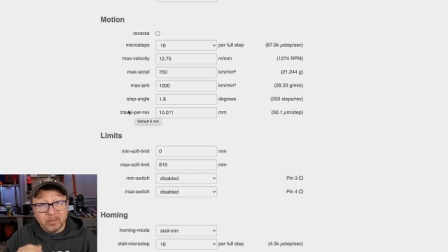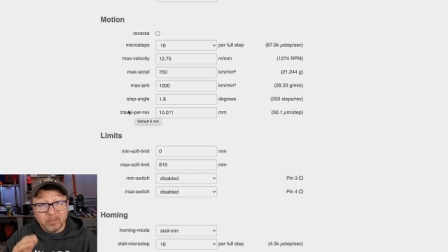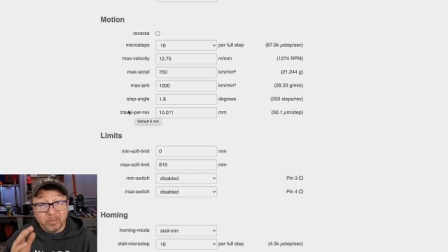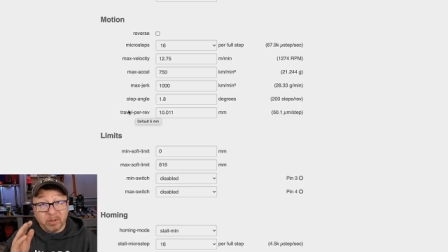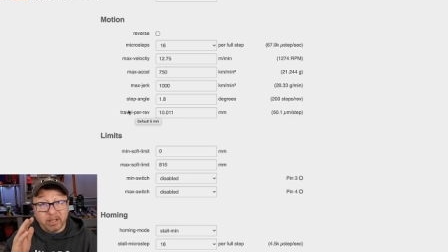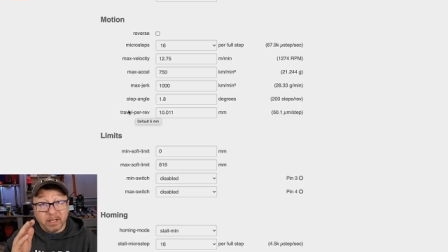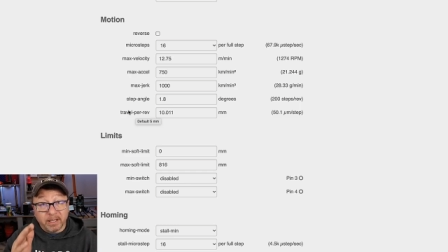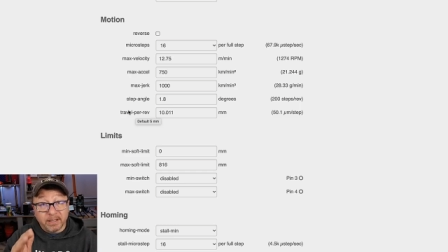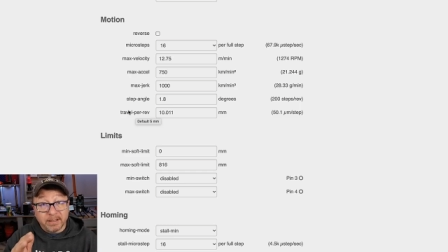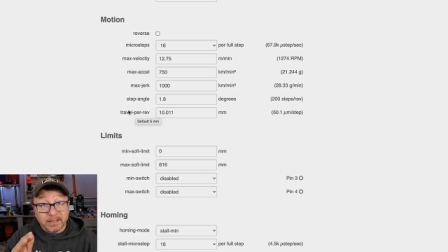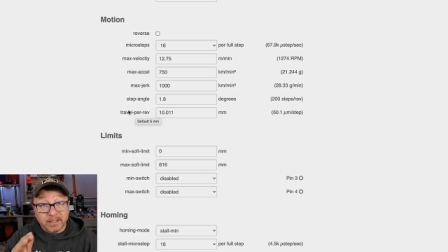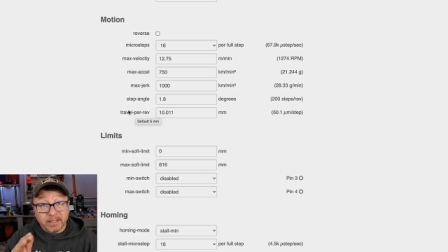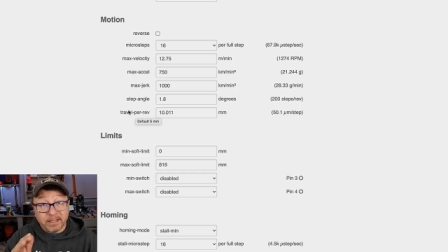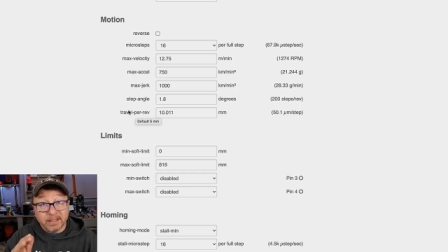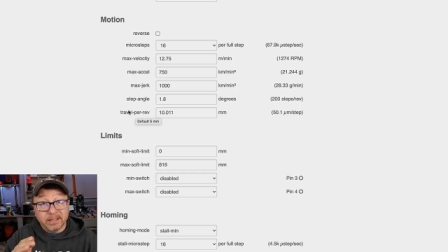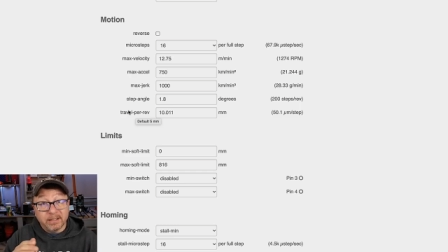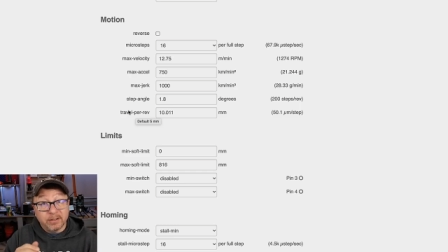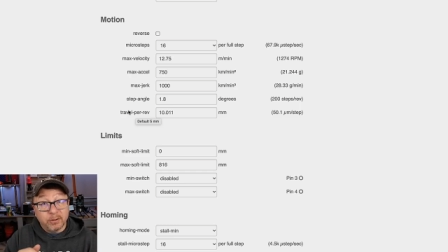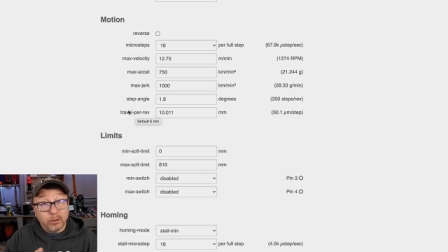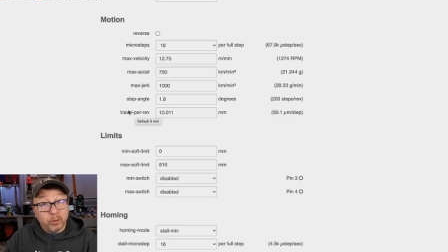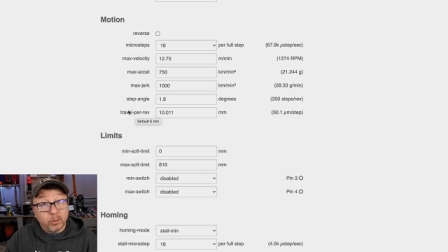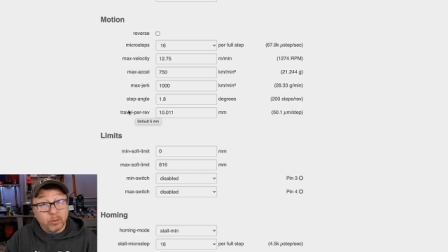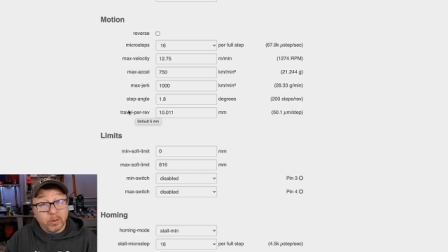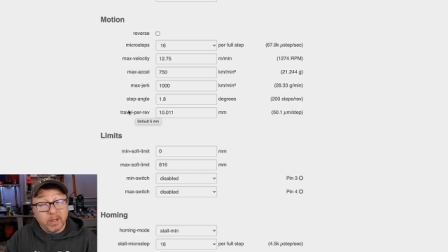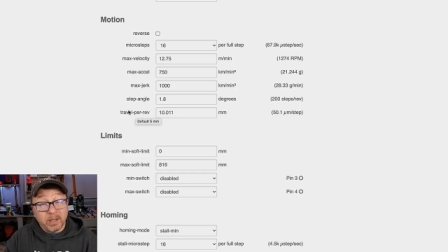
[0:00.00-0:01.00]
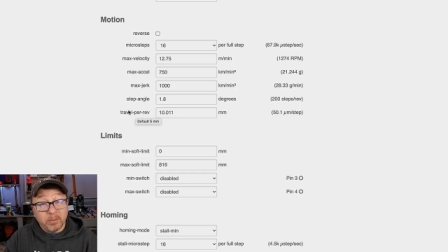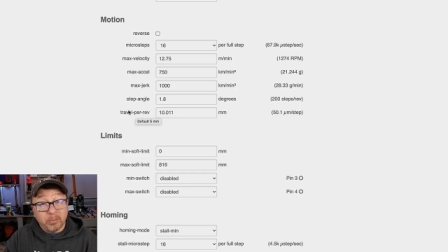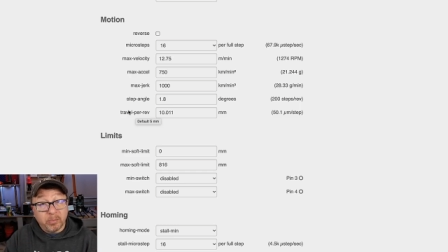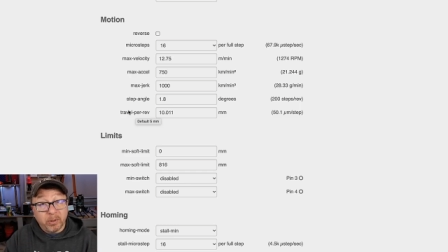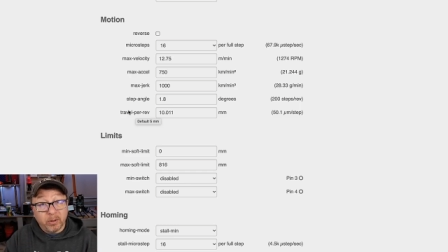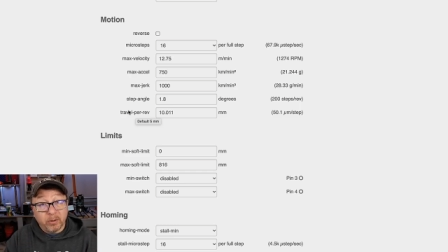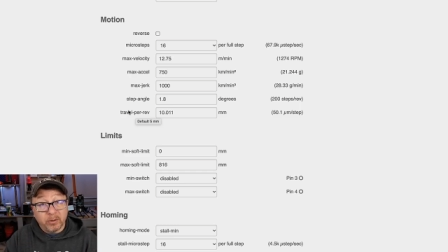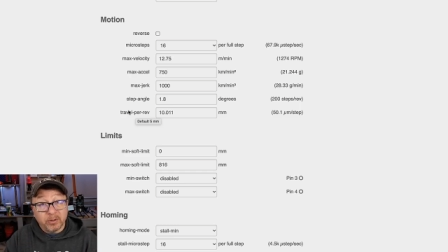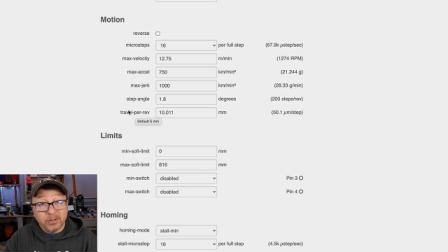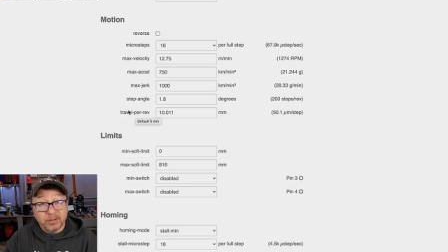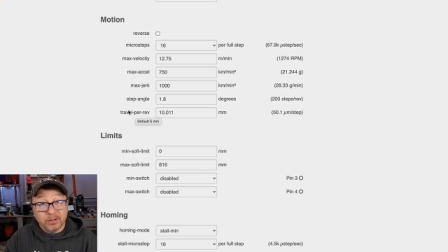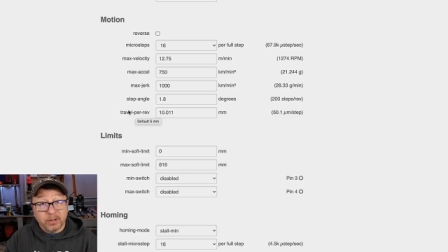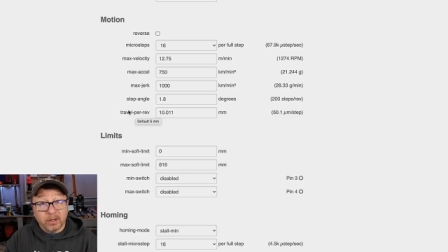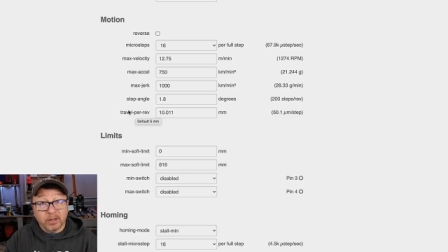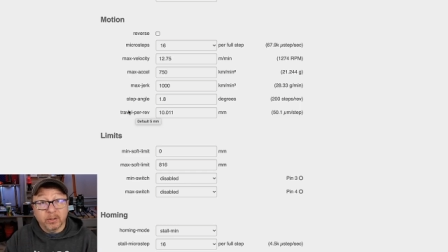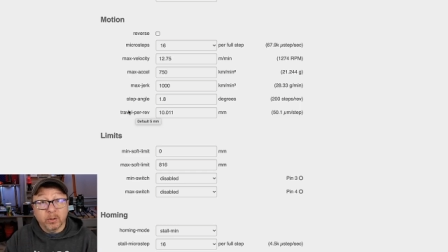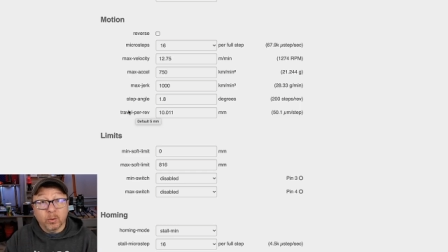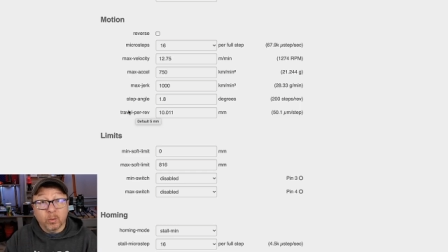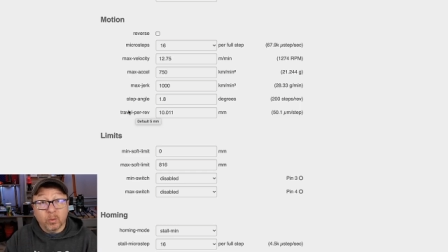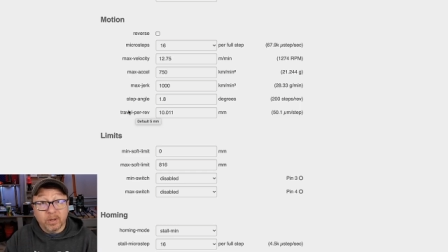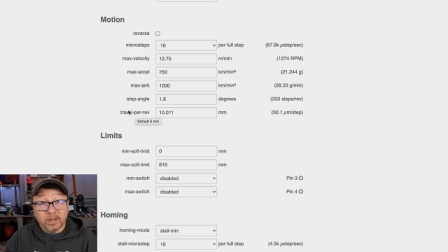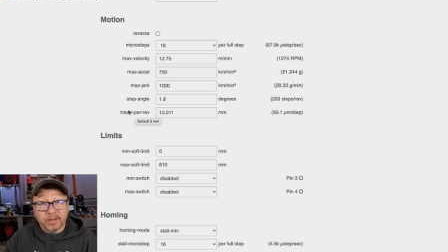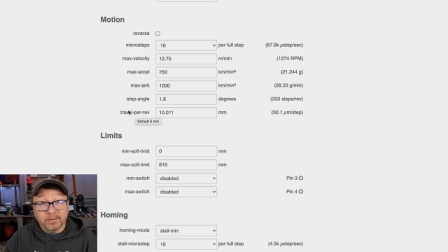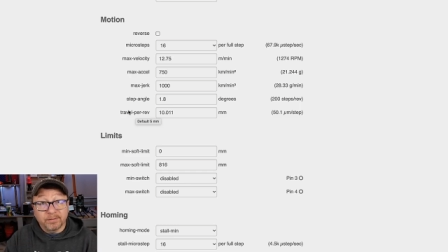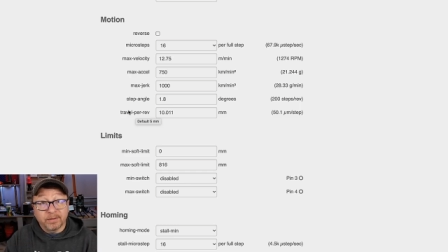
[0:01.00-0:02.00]
but I did do a post on the
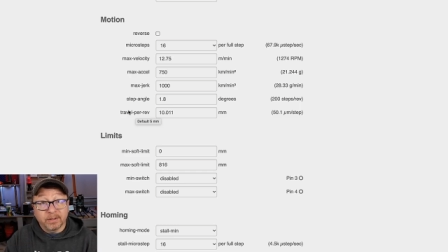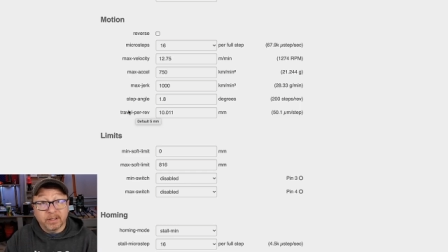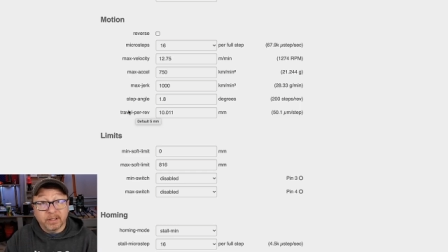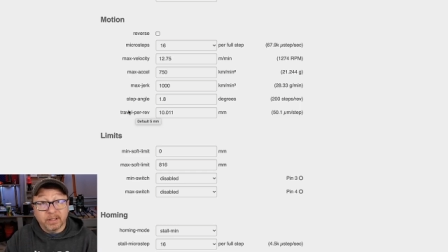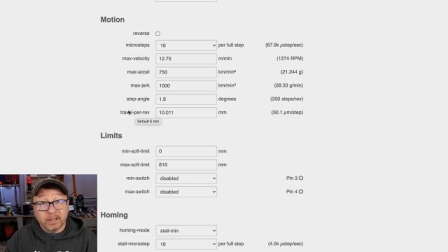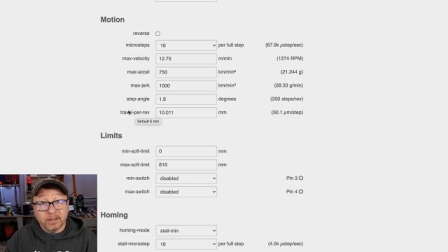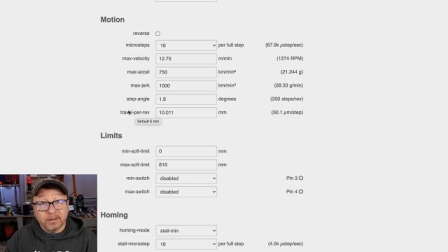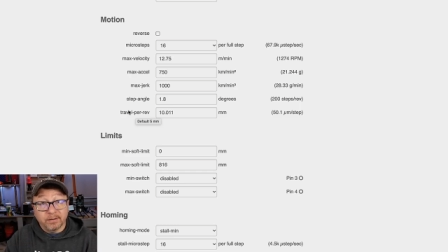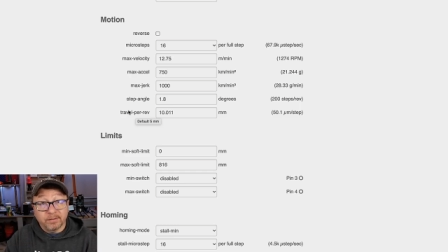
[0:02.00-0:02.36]
Onefinity